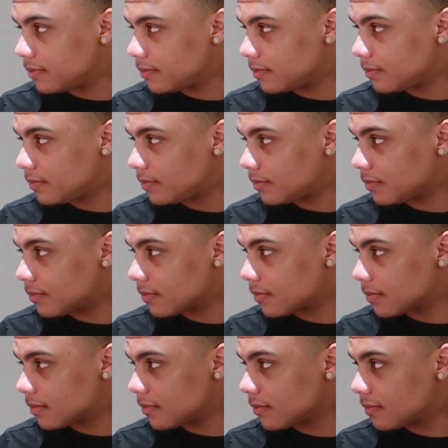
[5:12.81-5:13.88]

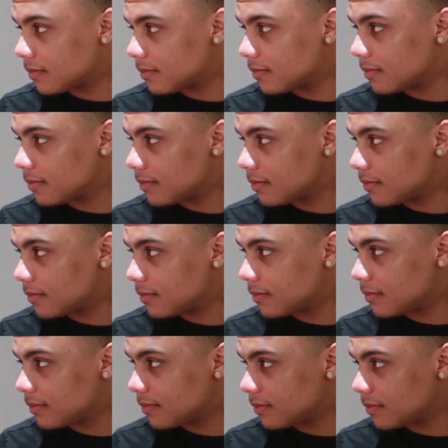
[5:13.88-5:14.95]
(not speaking)